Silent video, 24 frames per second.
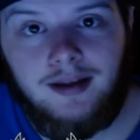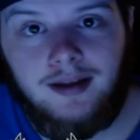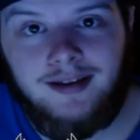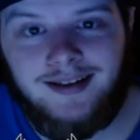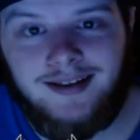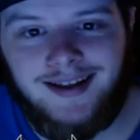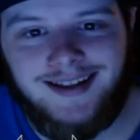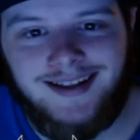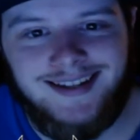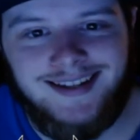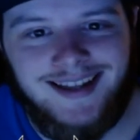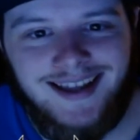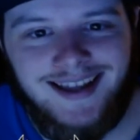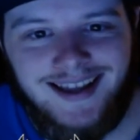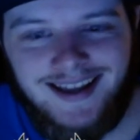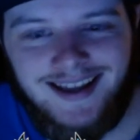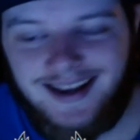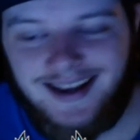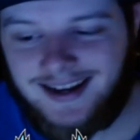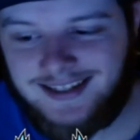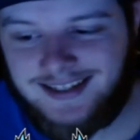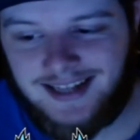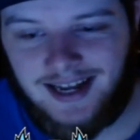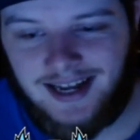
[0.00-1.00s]

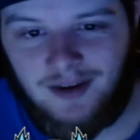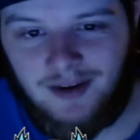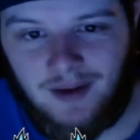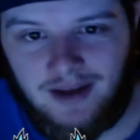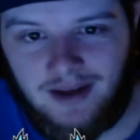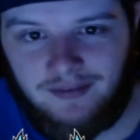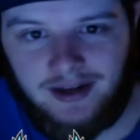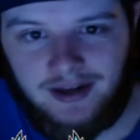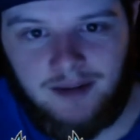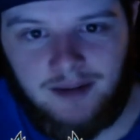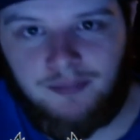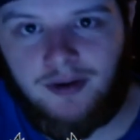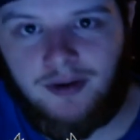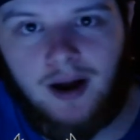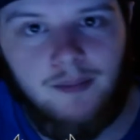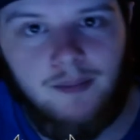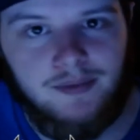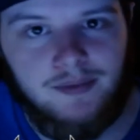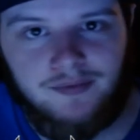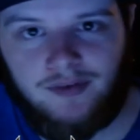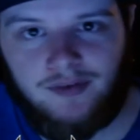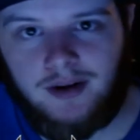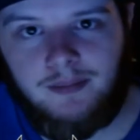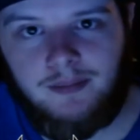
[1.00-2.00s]
because I don't have any prompt
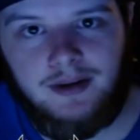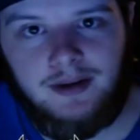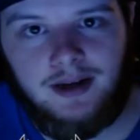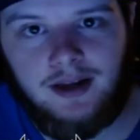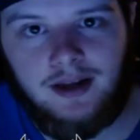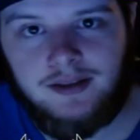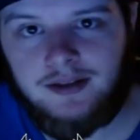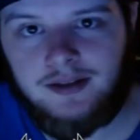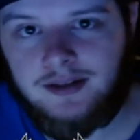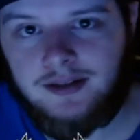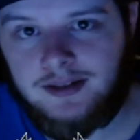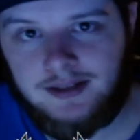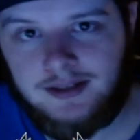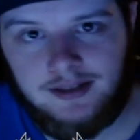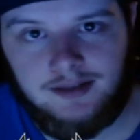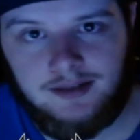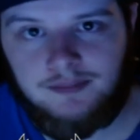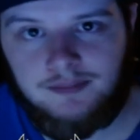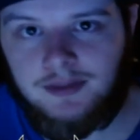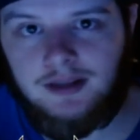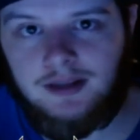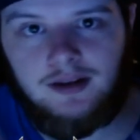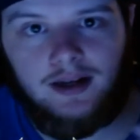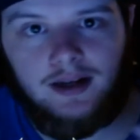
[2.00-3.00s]
in front of me, nothing. It's just
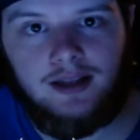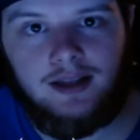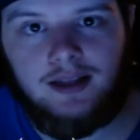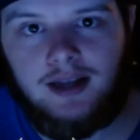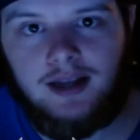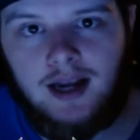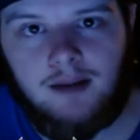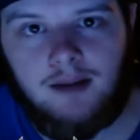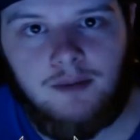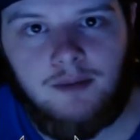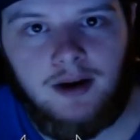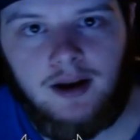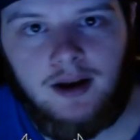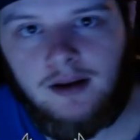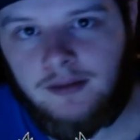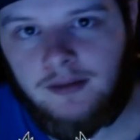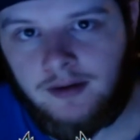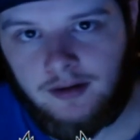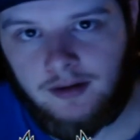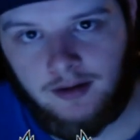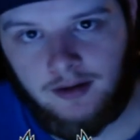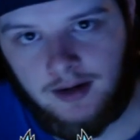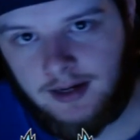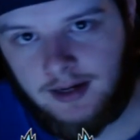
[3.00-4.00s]
me looking at the camera here and
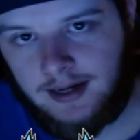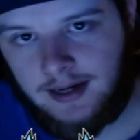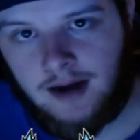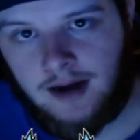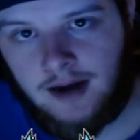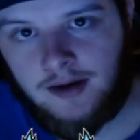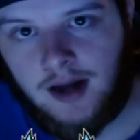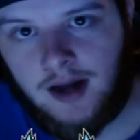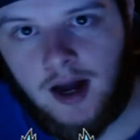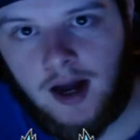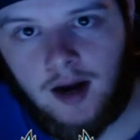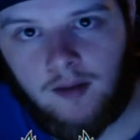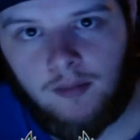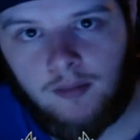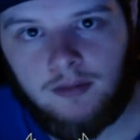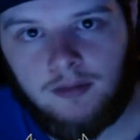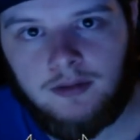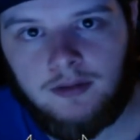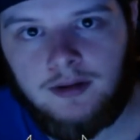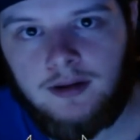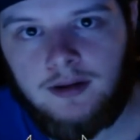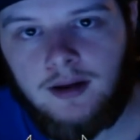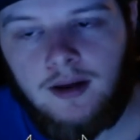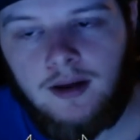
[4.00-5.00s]
there, looking down
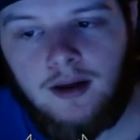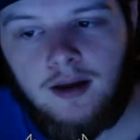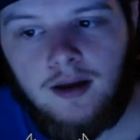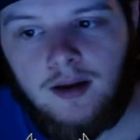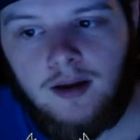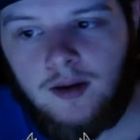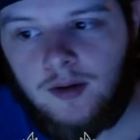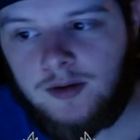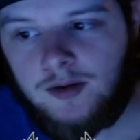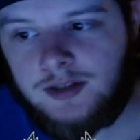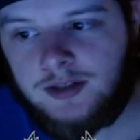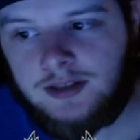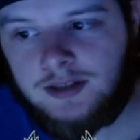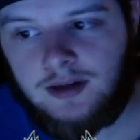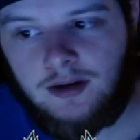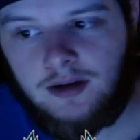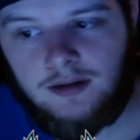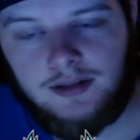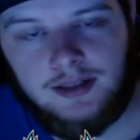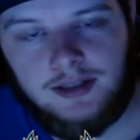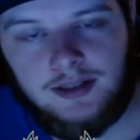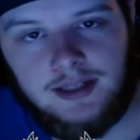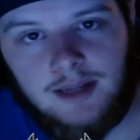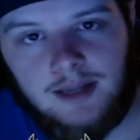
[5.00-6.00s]
awkwardly.
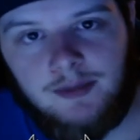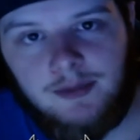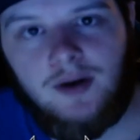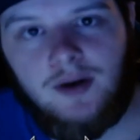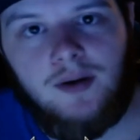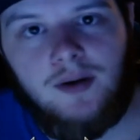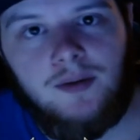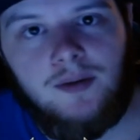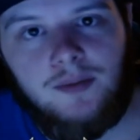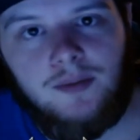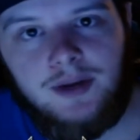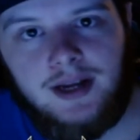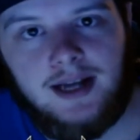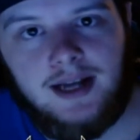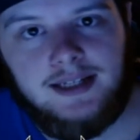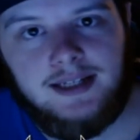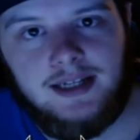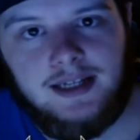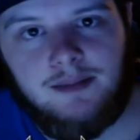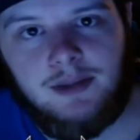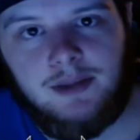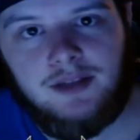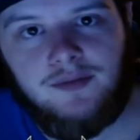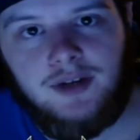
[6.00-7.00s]
So just let me know what you guys
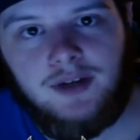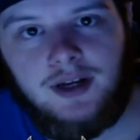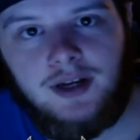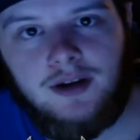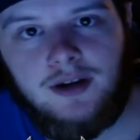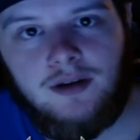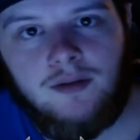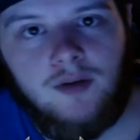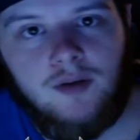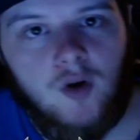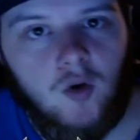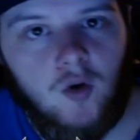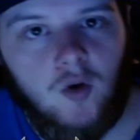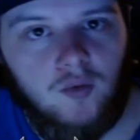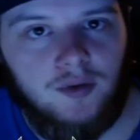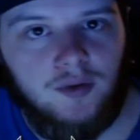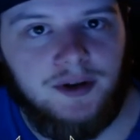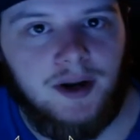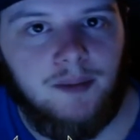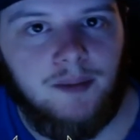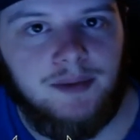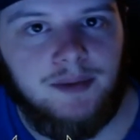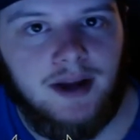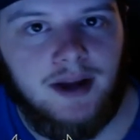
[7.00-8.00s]
think about the video. Hopefully
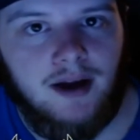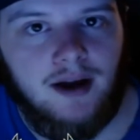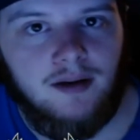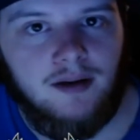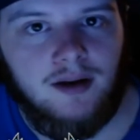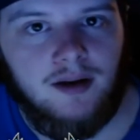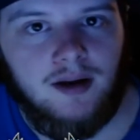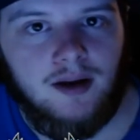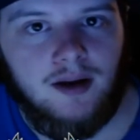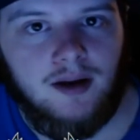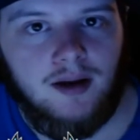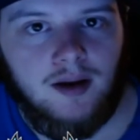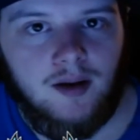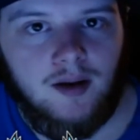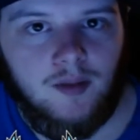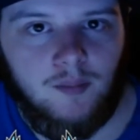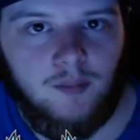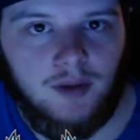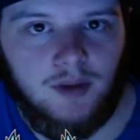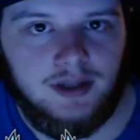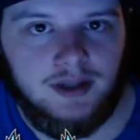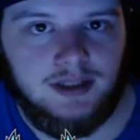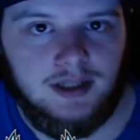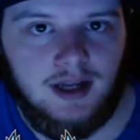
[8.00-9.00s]
it helped out.
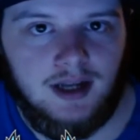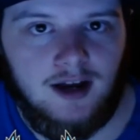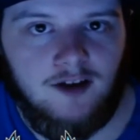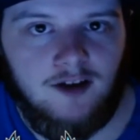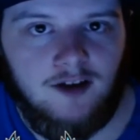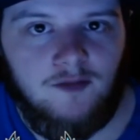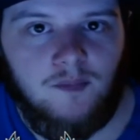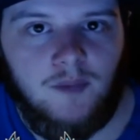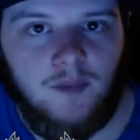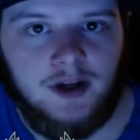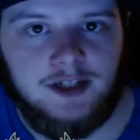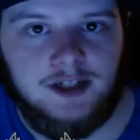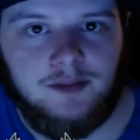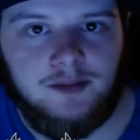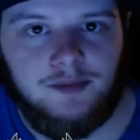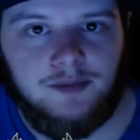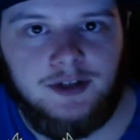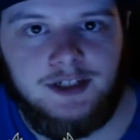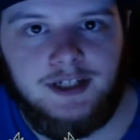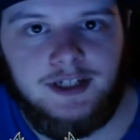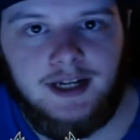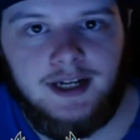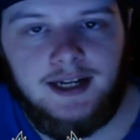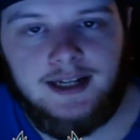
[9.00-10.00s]
Much love, much
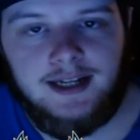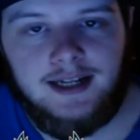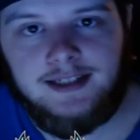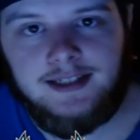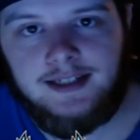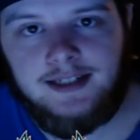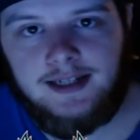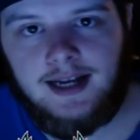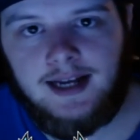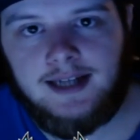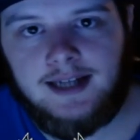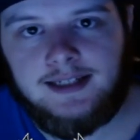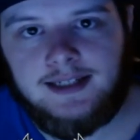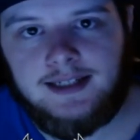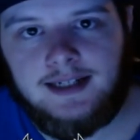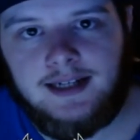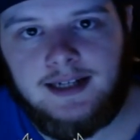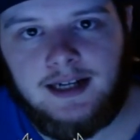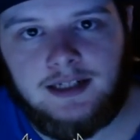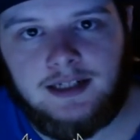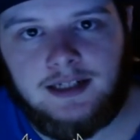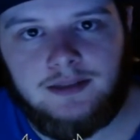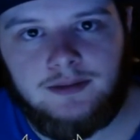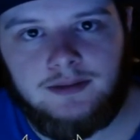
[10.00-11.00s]
appreciated, and see you guys in the
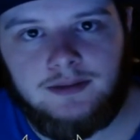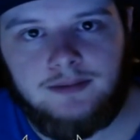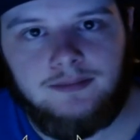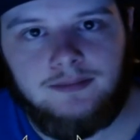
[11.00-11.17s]
next one.